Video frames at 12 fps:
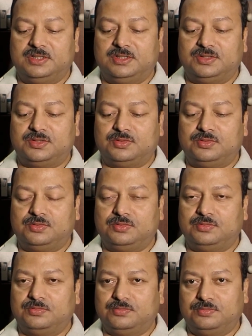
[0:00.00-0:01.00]

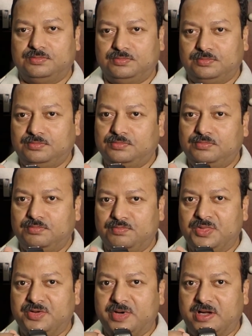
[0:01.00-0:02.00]
So
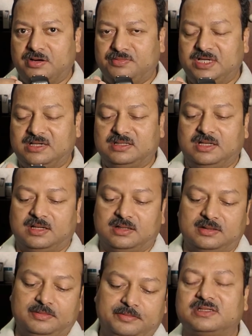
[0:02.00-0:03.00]
beware of that thing.
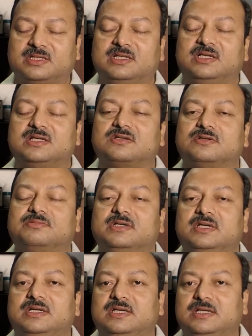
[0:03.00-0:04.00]
In case of
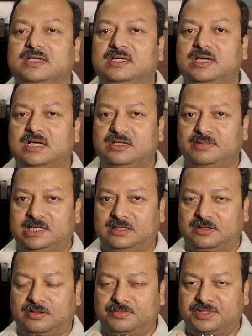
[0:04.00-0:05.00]

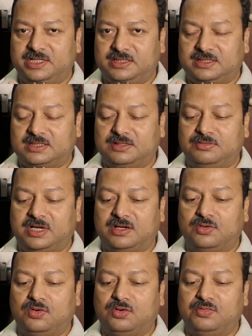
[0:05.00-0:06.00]
inanimate objects, you
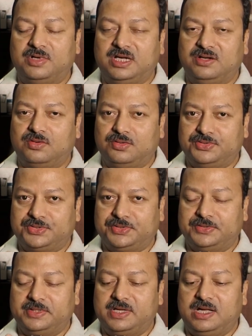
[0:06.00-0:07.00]
can go very close
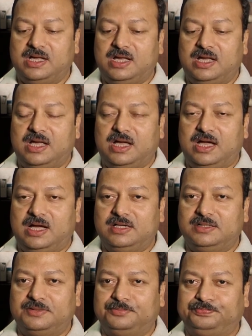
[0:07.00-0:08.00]

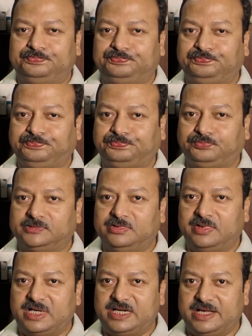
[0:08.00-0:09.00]
and you
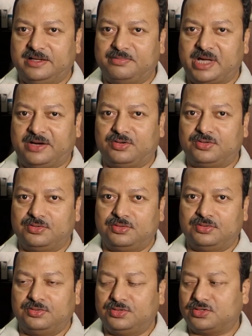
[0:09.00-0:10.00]
can take macro
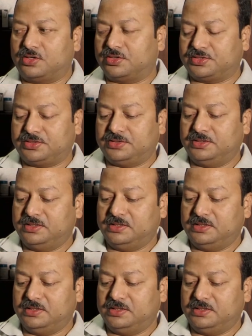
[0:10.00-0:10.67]
shots.